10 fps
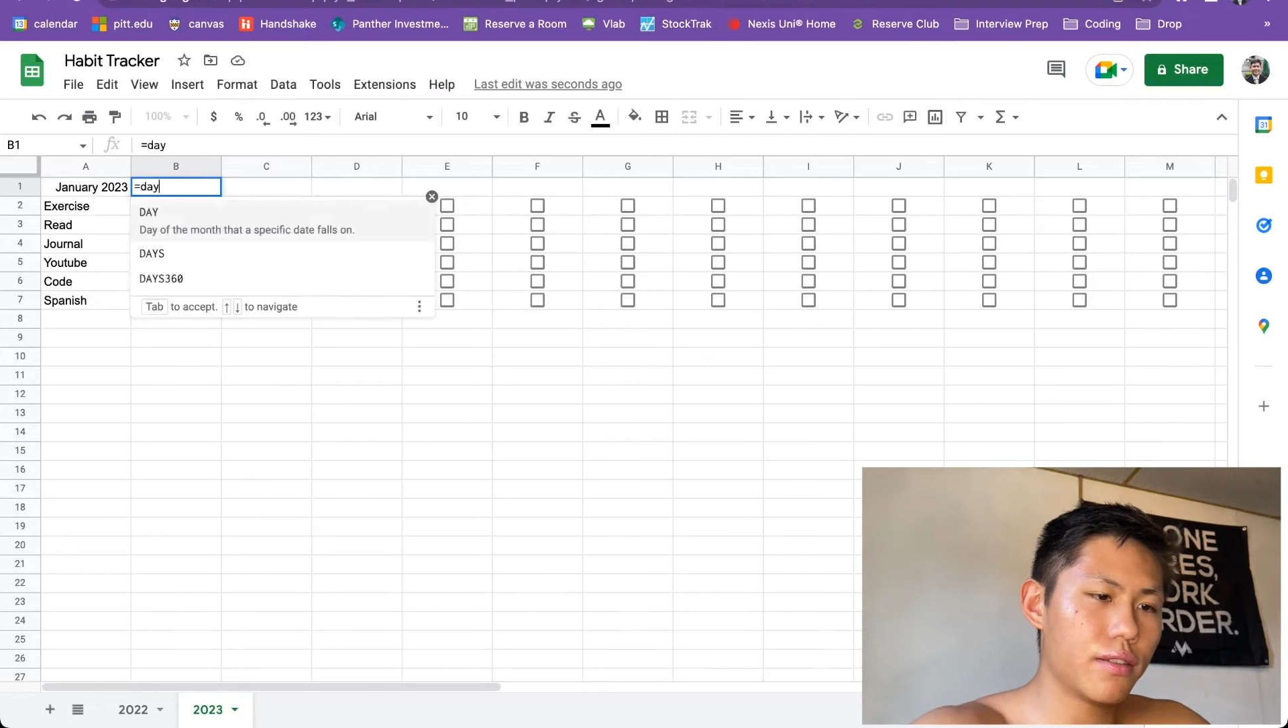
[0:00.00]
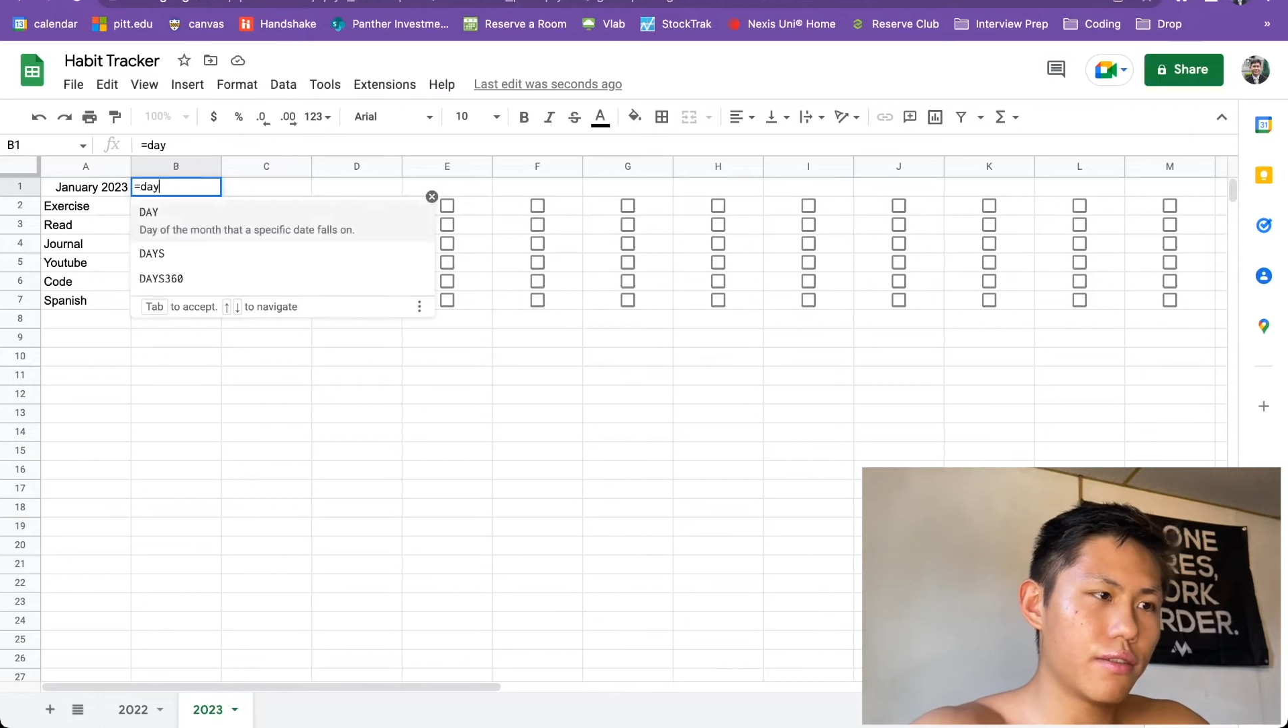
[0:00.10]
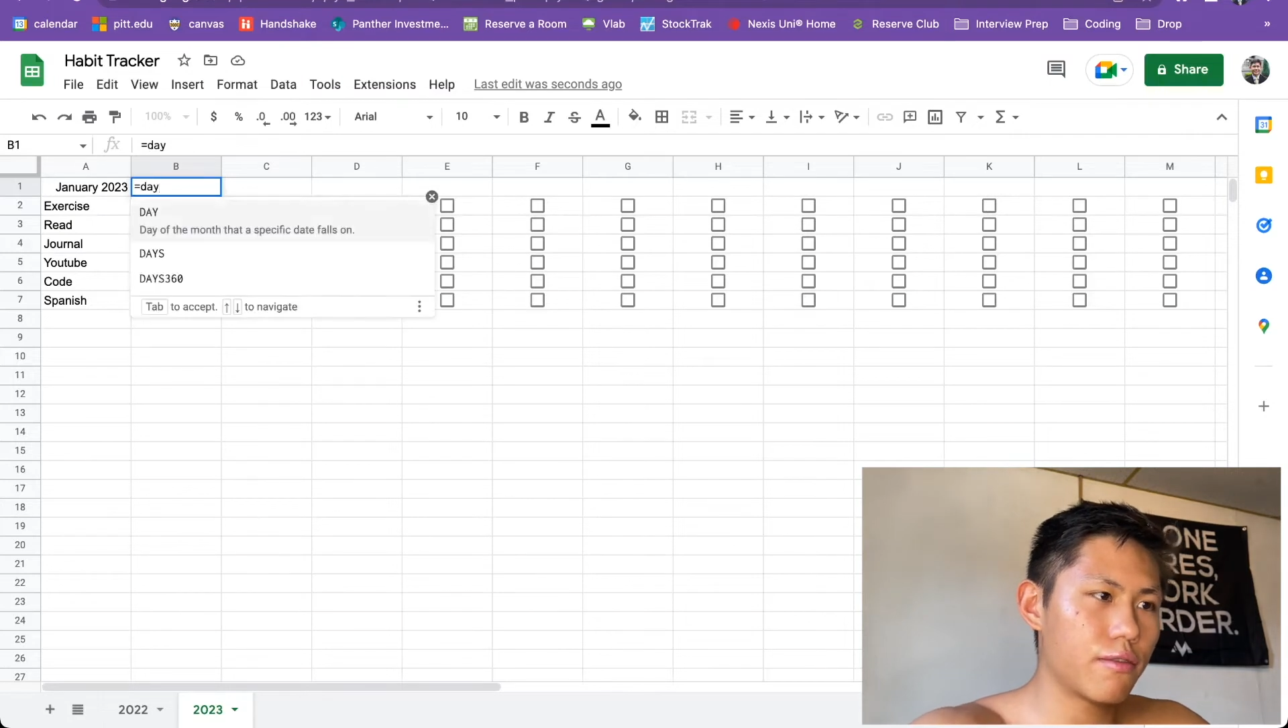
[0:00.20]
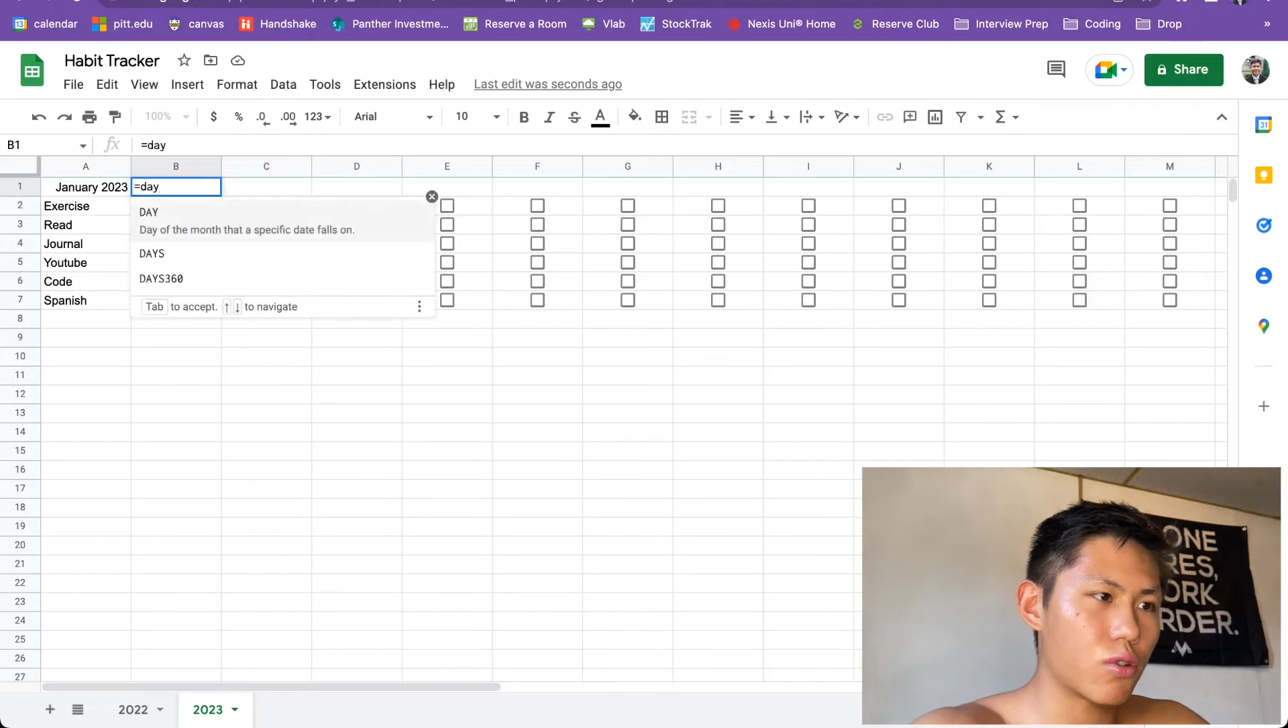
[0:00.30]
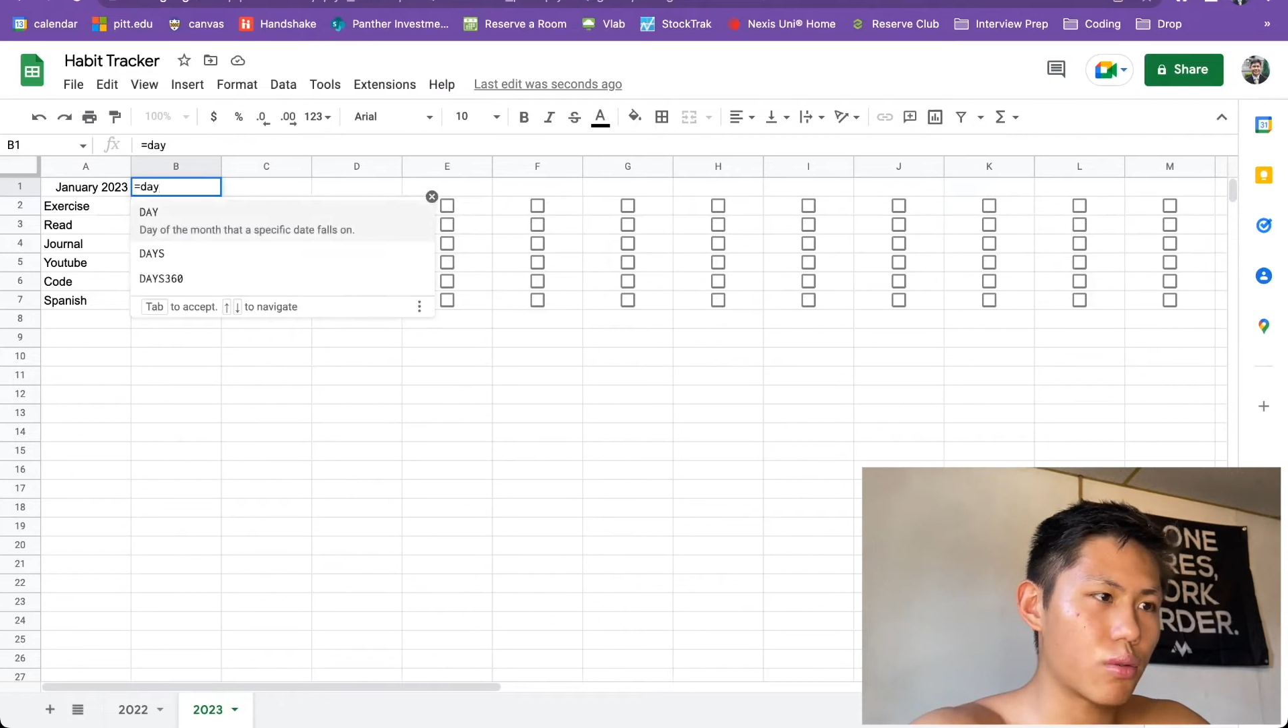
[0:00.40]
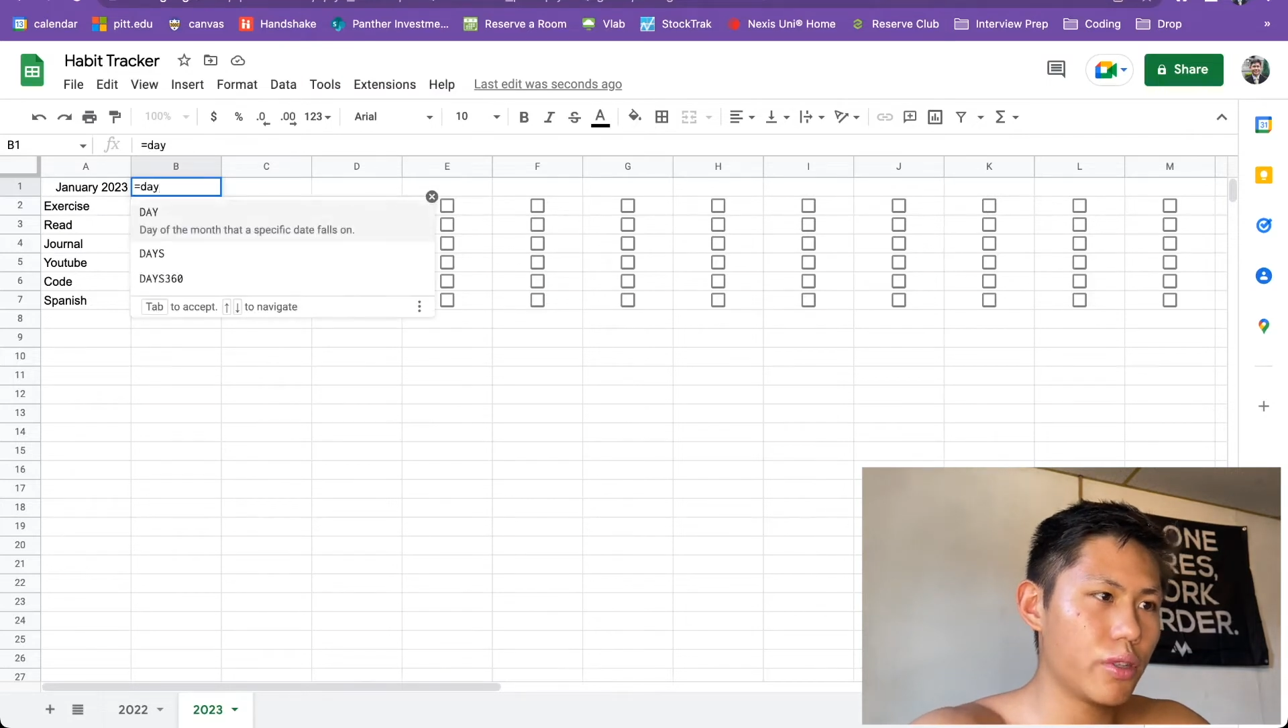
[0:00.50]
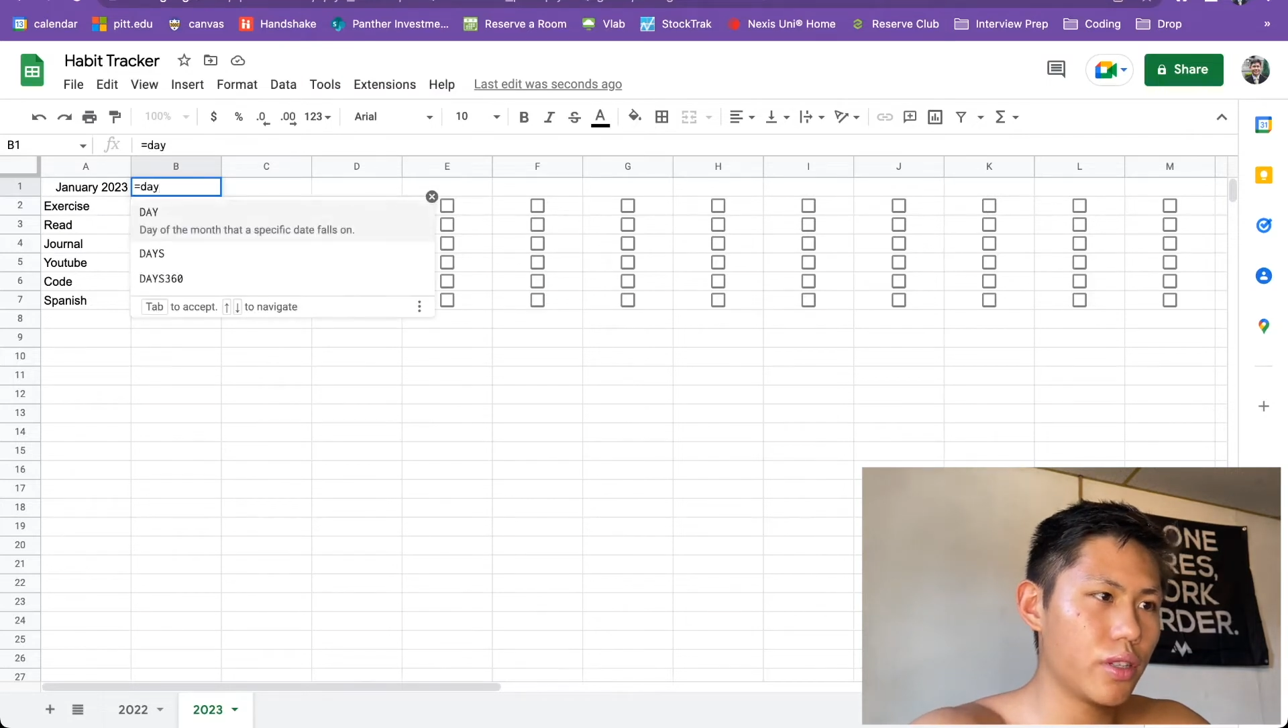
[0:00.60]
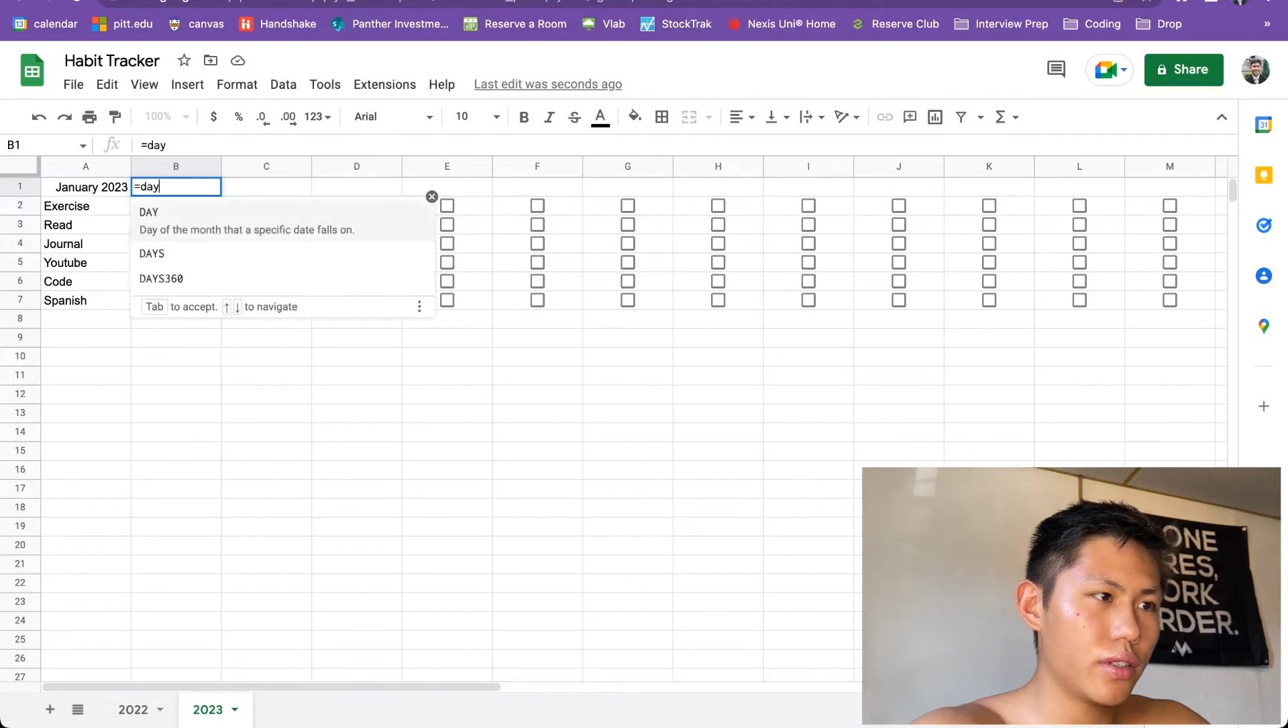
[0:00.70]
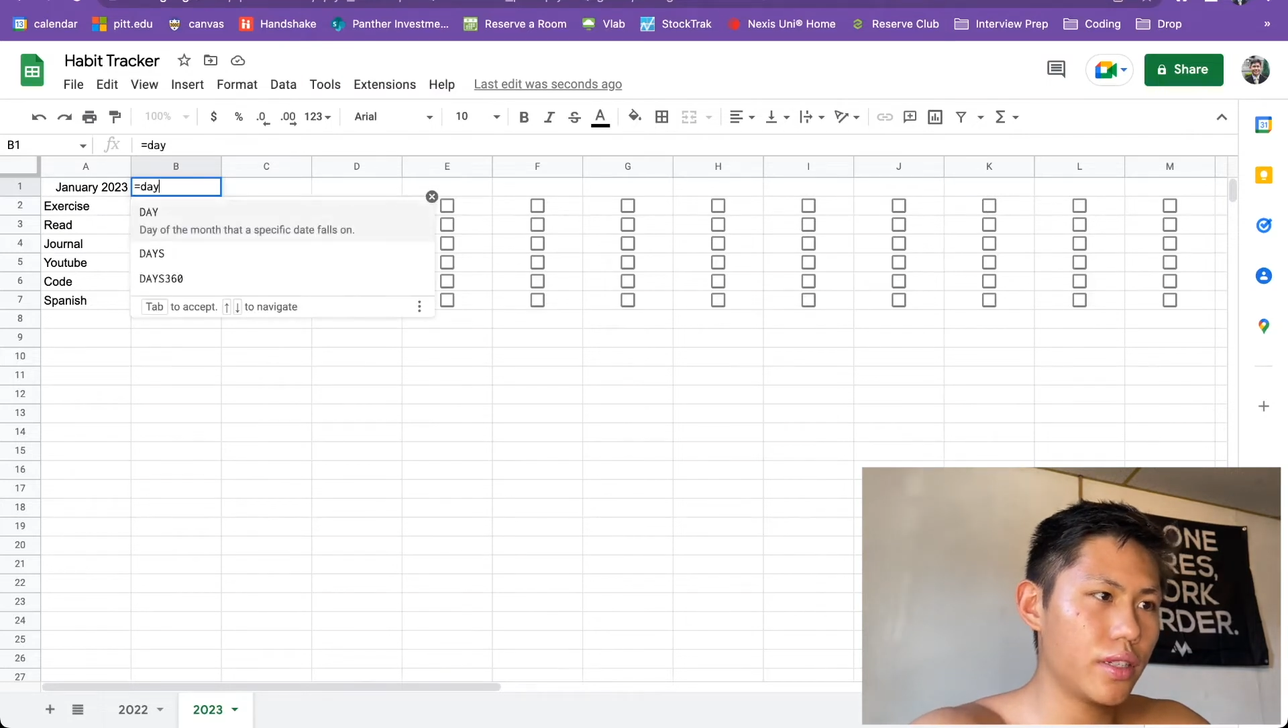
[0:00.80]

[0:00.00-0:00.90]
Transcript: formula